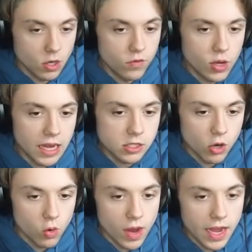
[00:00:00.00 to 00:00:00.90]
so if you guys
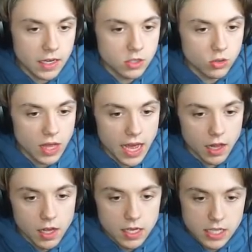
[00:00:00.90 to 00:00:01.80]
know a way I can do that that,
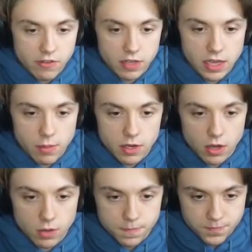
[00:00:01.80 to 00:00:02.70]
definitely let me
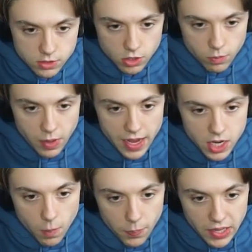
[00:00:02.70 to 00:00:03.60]
know. Let's go back
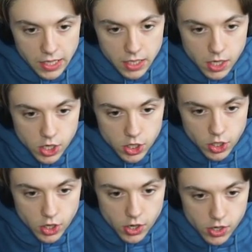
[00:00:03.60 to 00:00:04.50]
up in
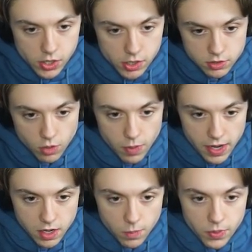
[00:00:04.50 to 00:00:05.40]
here. Let's go
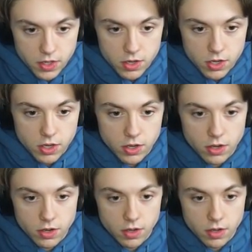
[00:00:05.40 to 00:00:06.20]
back up in here.